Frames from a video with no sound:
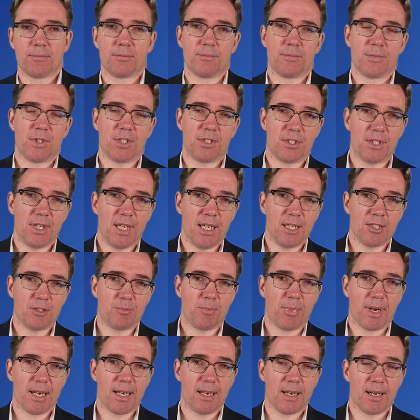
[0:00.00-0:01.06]
deceased
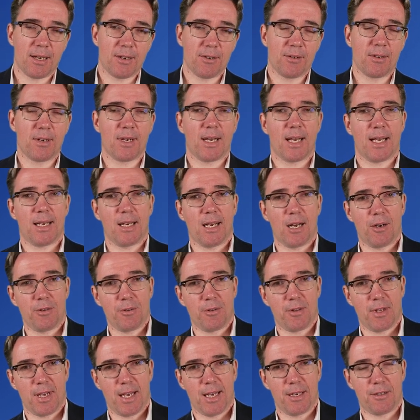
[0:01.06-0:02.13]
by now? And how do
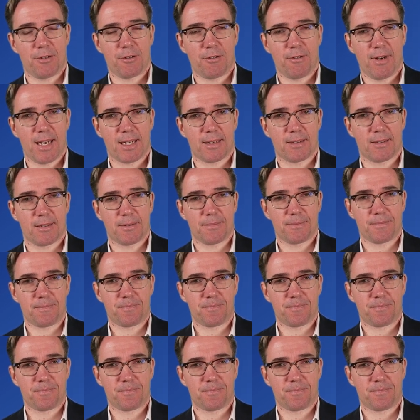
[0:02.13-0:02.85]
they interact?